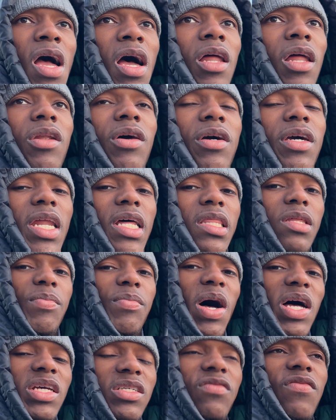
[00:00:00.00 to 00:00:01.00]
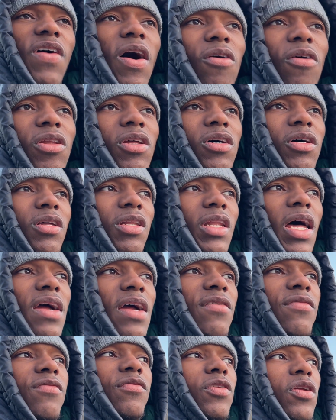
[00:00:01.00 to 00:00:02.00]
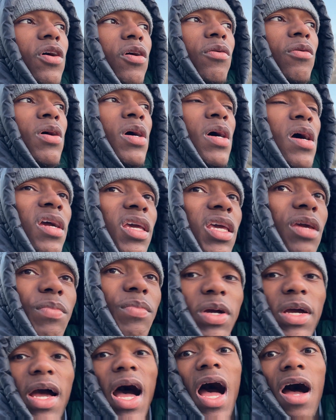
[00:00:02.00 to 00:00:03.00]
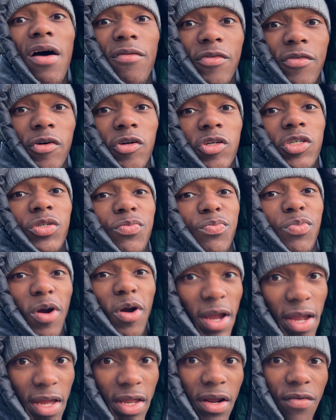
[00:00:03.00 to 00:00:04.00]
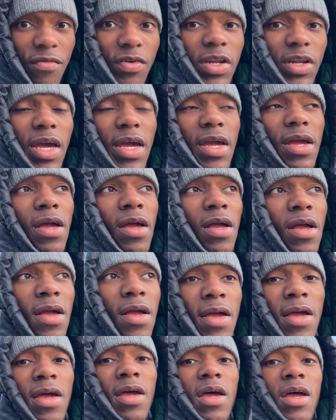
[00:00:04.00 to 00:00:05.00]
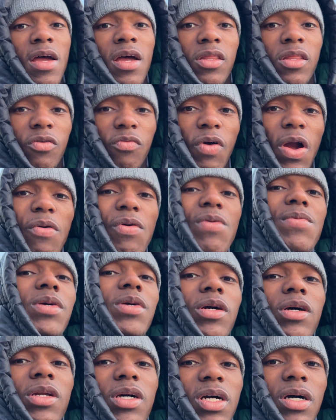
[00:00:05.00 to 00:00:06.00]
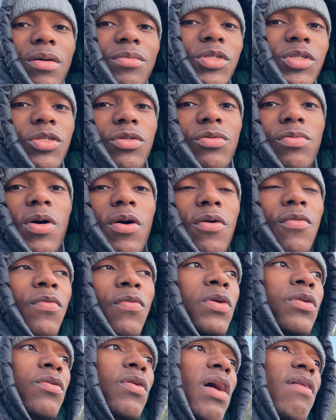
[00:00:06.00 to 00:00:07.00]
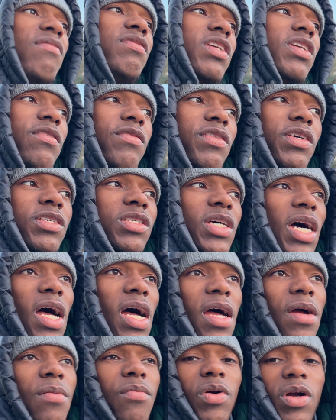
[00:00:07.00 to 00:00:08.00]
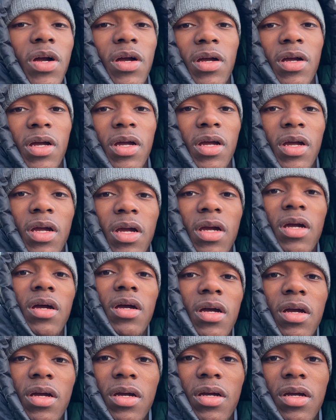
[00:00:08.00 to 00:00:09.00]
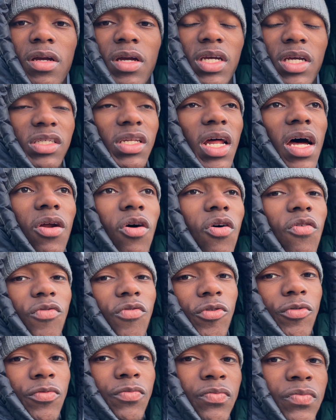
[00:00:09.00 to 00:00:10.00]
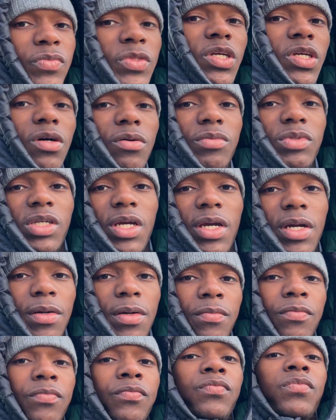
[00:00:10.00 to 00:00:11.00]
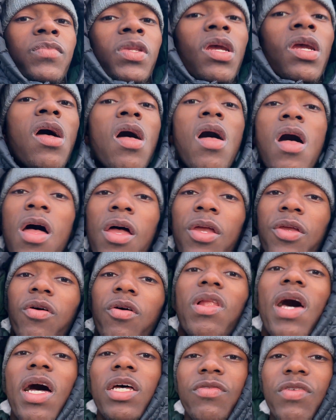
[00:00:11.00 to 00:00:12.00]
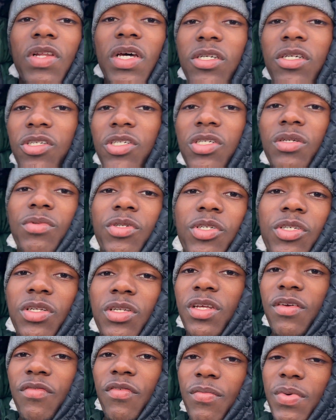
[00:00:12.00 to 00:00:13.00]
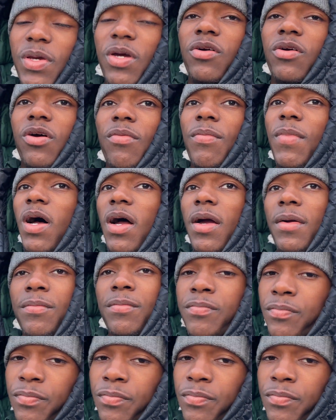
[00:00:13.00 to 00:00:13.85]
looking at the positive outlook of life, you know, keeping God first, praying every day, the right women are gonna come to you, bro. You have to give this time, bro. It's not over. You know what I'm saying? Your last relationship shouldn't even be on your mind.